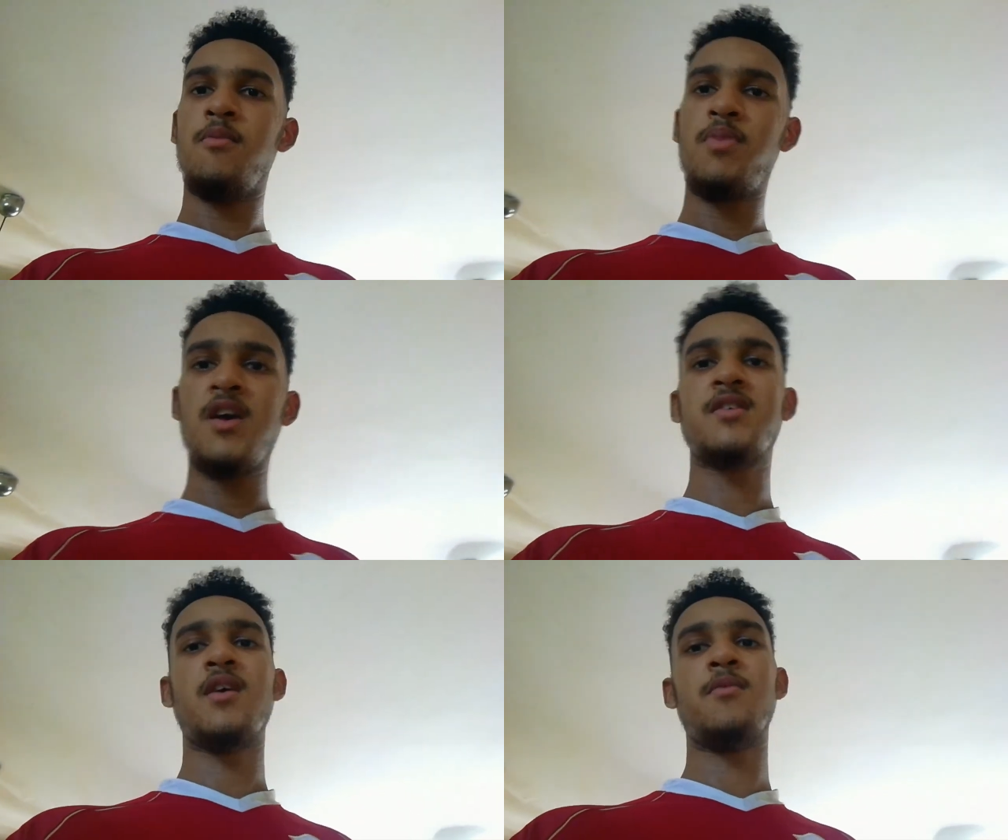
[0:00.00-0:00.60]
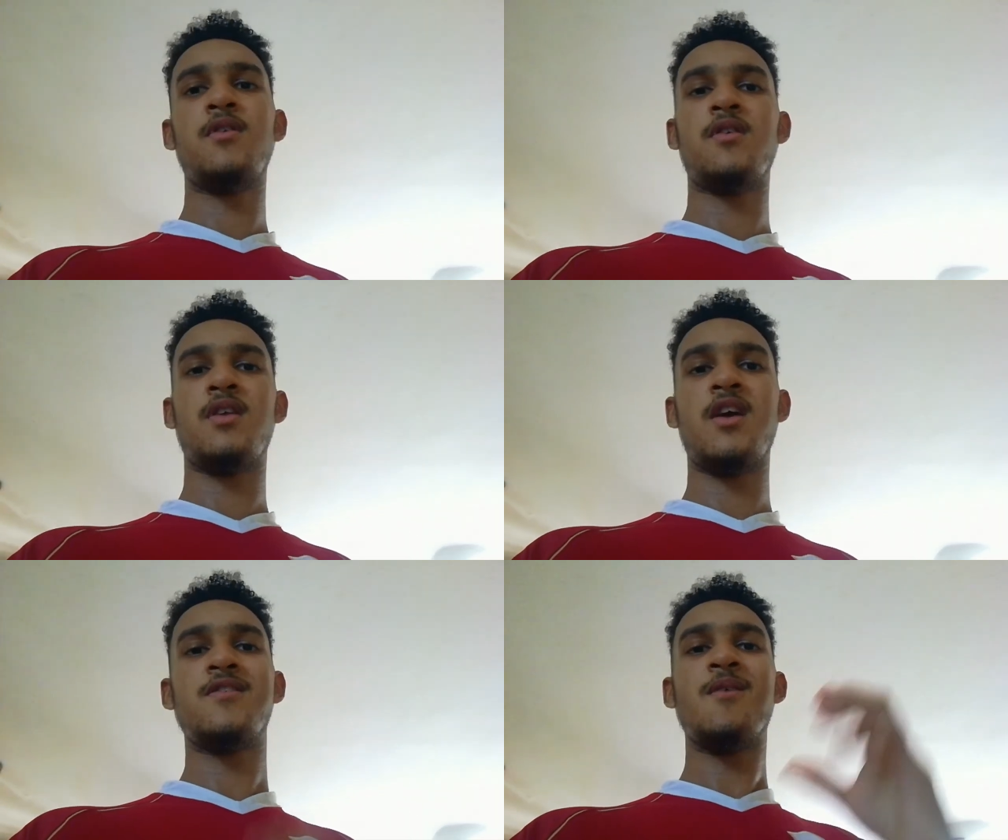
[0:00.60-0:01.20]
pay some of the
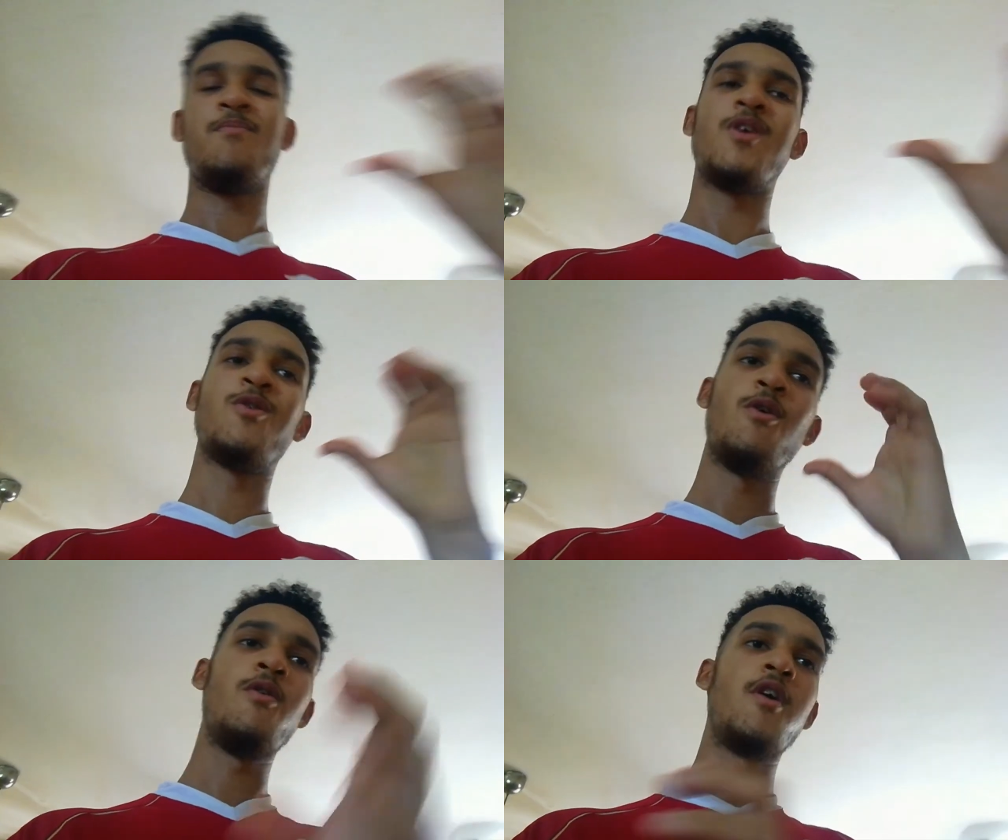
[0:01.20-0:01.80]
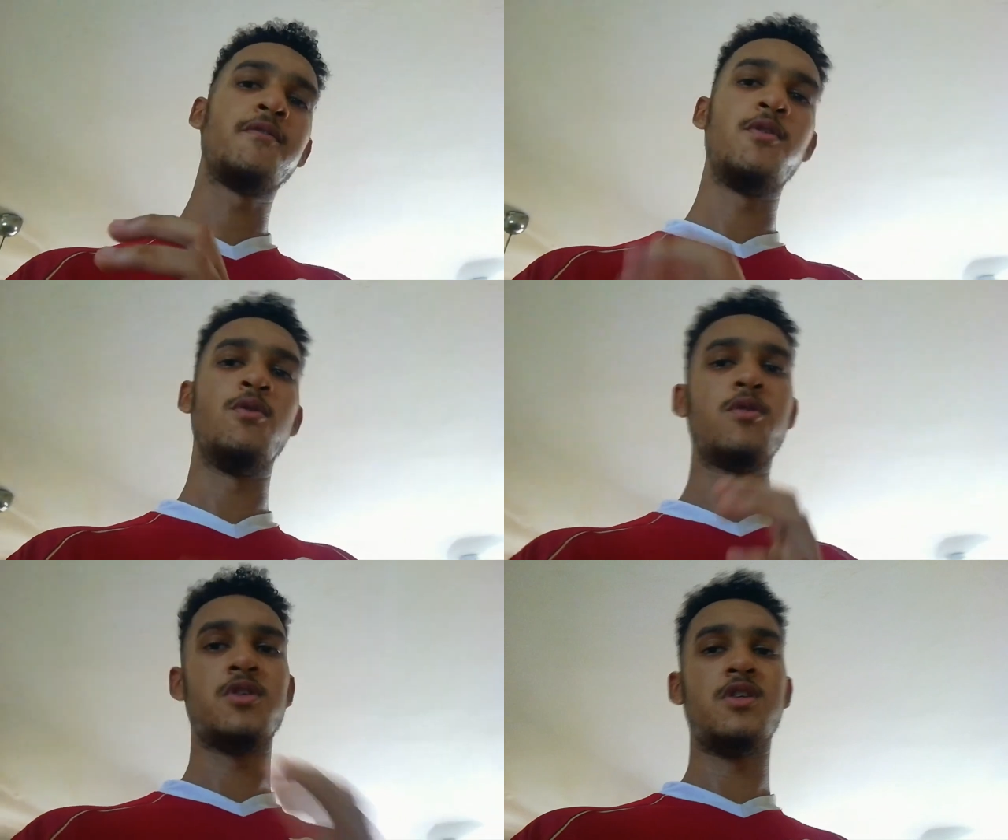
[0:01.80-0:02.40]
rent, but go after
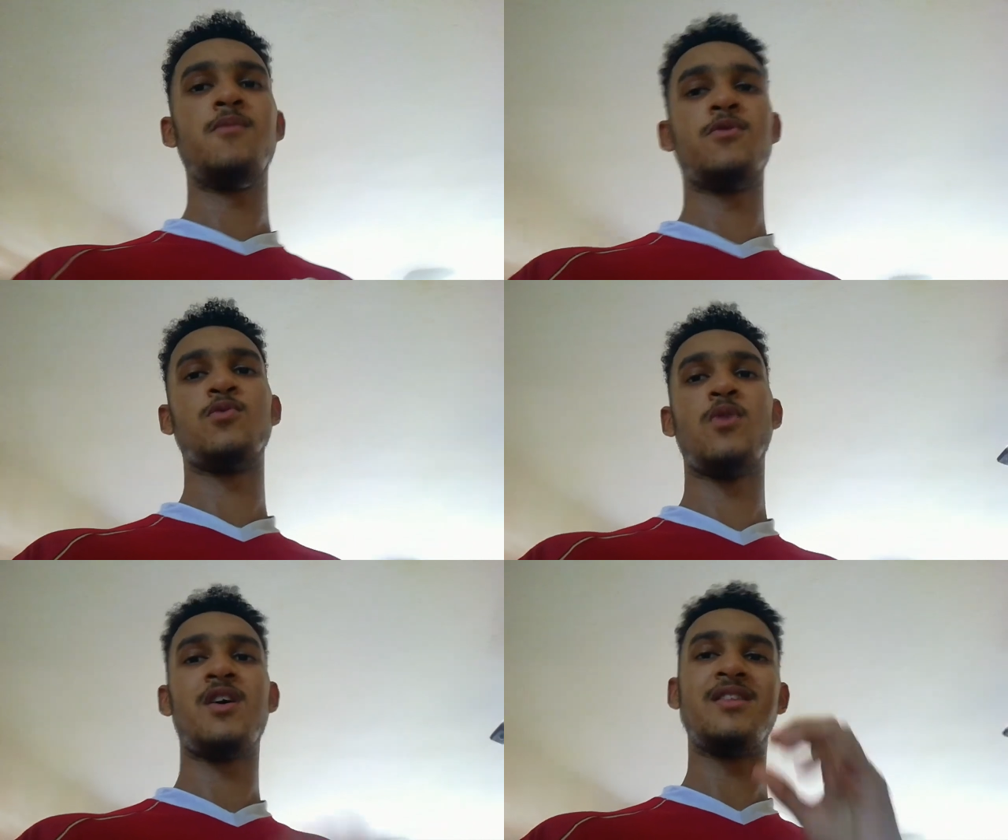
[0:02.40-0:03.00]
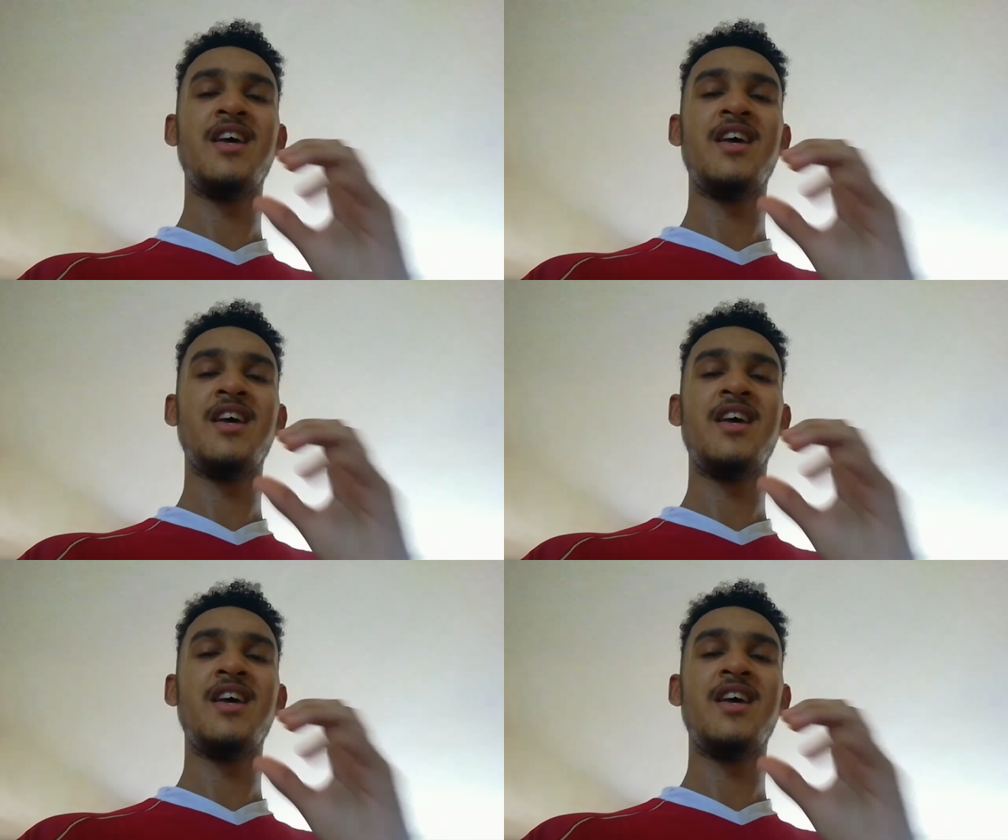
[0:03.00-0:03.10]
your dreams as well.